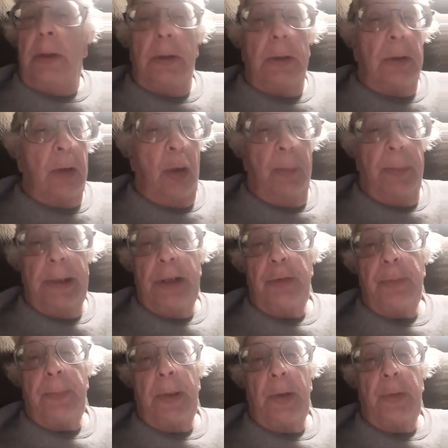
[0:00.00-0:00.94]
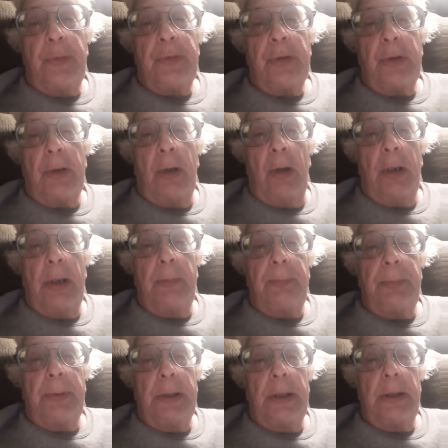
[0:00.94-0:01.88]
Nobody's posted on
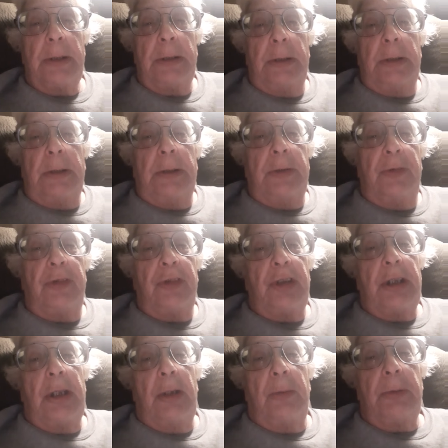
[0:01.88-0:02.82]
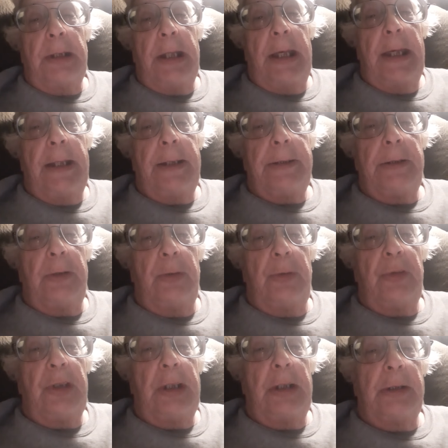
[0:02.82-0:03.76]
it but GeoNet
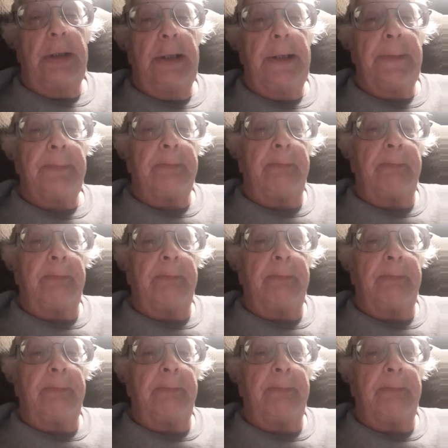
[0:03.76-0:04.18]
New Zealand.